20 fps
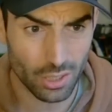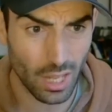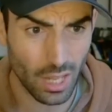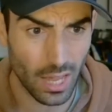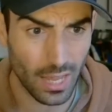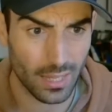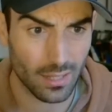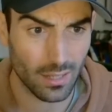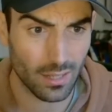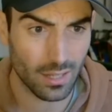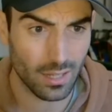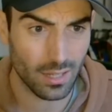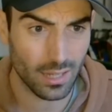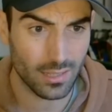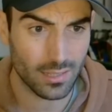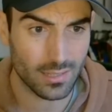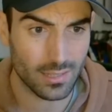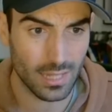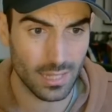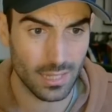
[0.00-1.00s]
Like
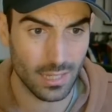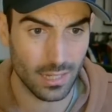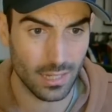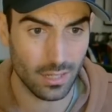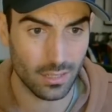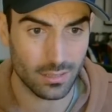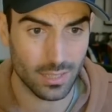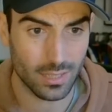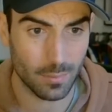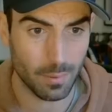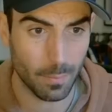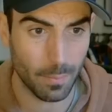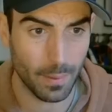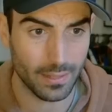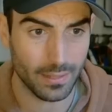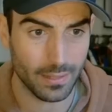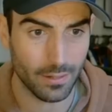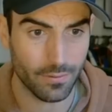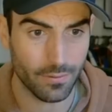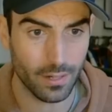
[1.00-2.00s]
against City, you got to set up a
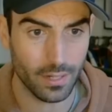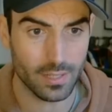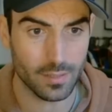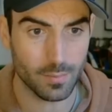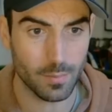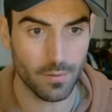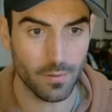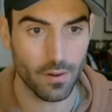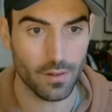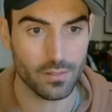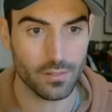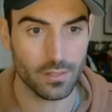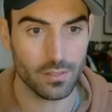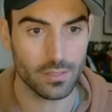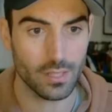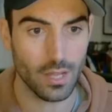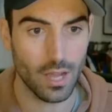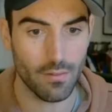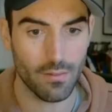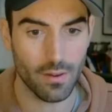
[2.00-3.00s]
bit differently. Smith Rowe's going to
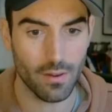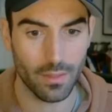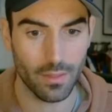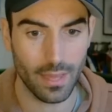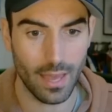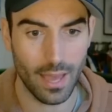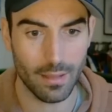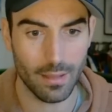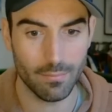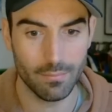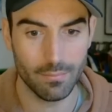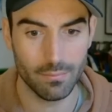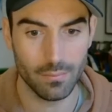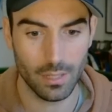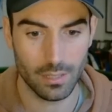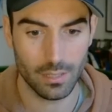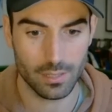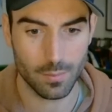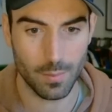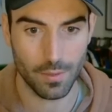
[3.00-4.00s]
start every other game.
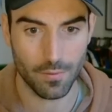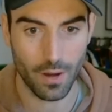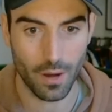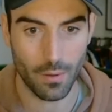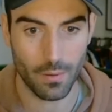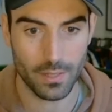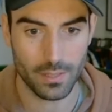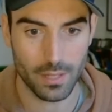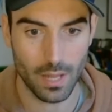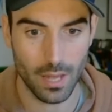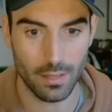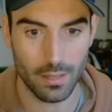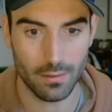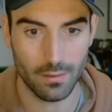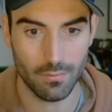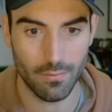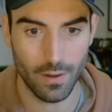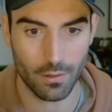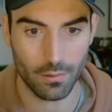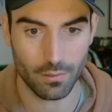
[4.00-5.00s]
If Smith Rowe, he's like
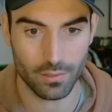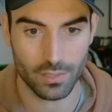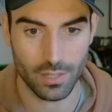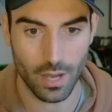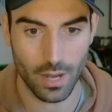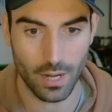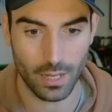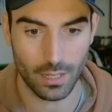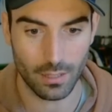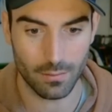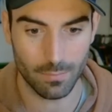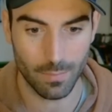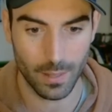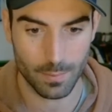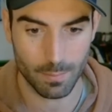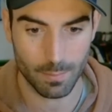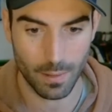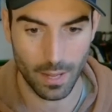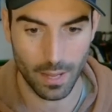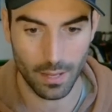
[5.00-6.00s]
record signing,
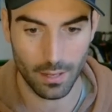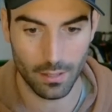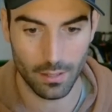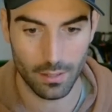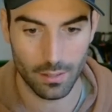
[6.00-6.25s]
best player.